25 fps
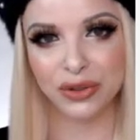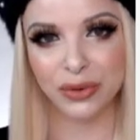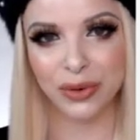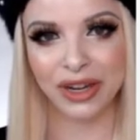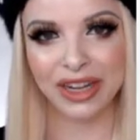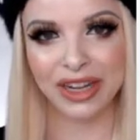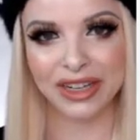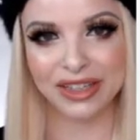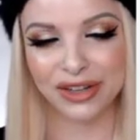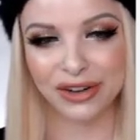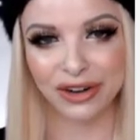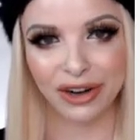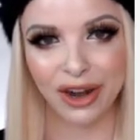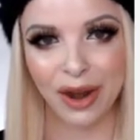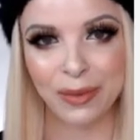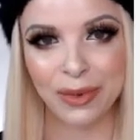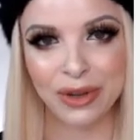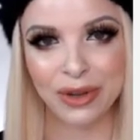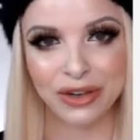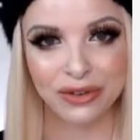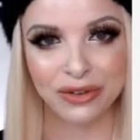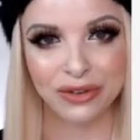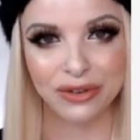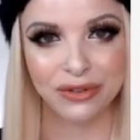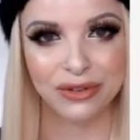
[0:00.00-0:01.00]
So if you're
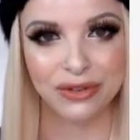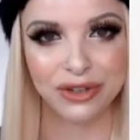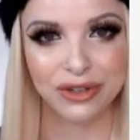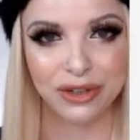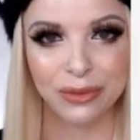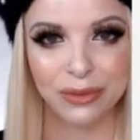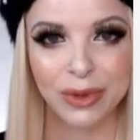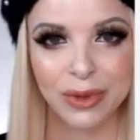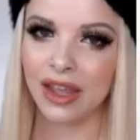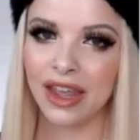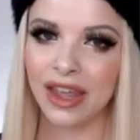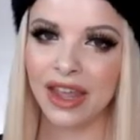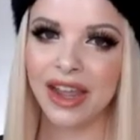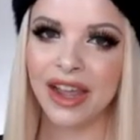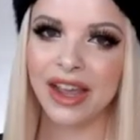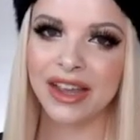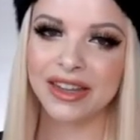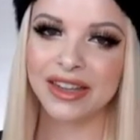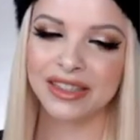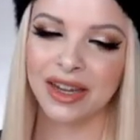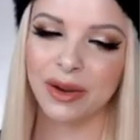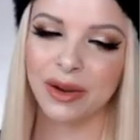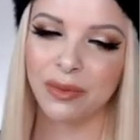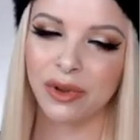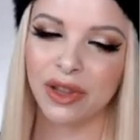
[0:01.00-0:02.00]
using PowerPoint or what,
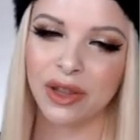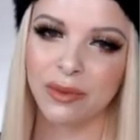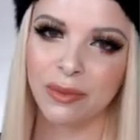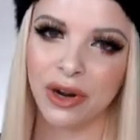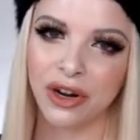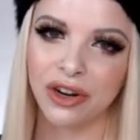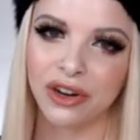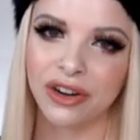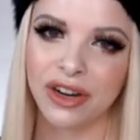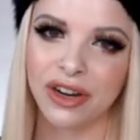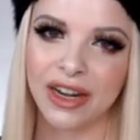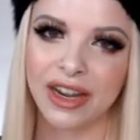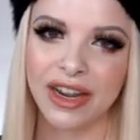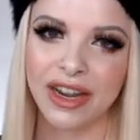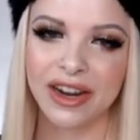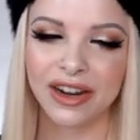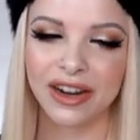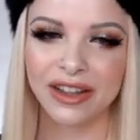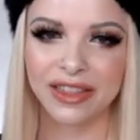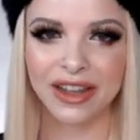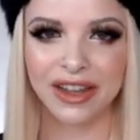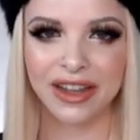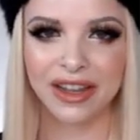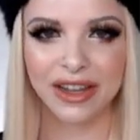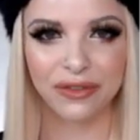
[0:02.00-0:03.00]
remember to
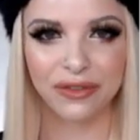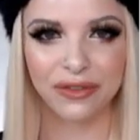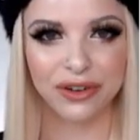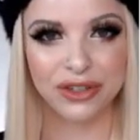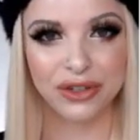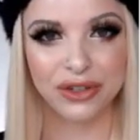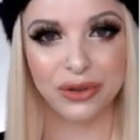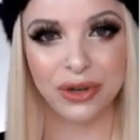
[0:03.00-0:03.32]
unmirror it.